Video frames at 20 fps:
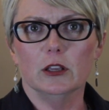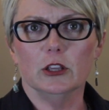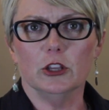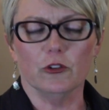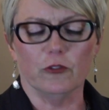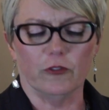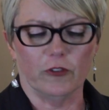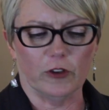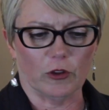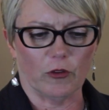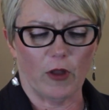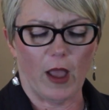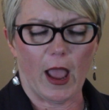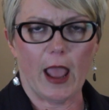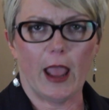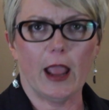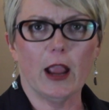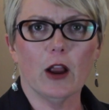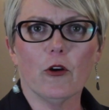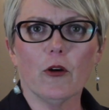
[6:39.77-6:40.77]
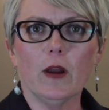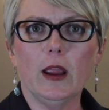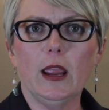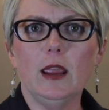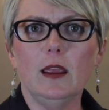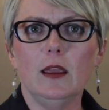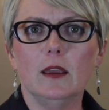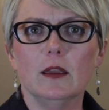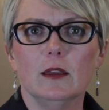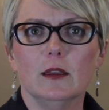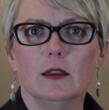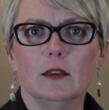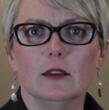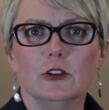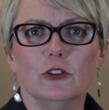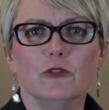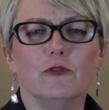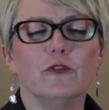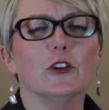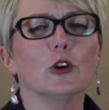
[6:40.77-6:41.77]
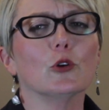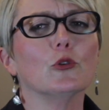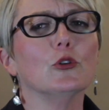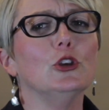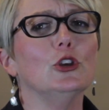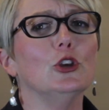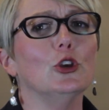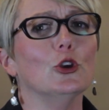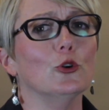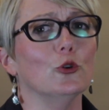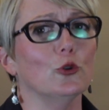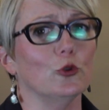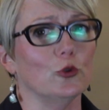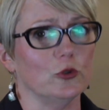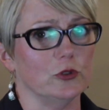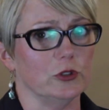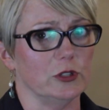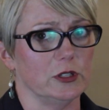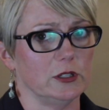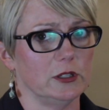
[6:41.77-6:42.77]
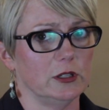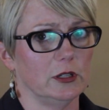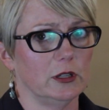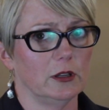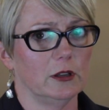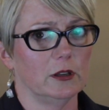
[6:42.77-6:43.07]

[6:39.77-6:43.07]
you feel angry, you feel used.